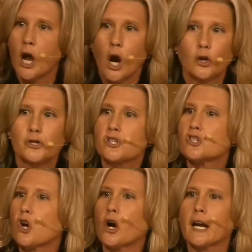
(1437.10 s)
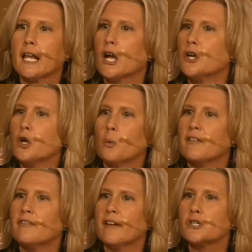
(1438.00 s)
or starting a new
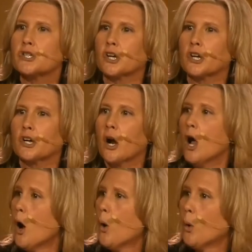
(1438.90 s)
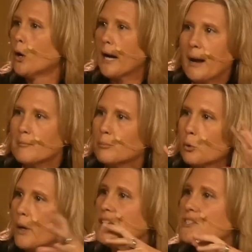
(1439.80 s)
adventure or
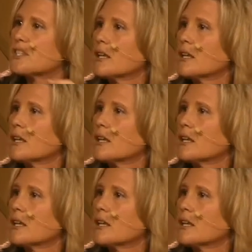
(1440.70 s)
embracing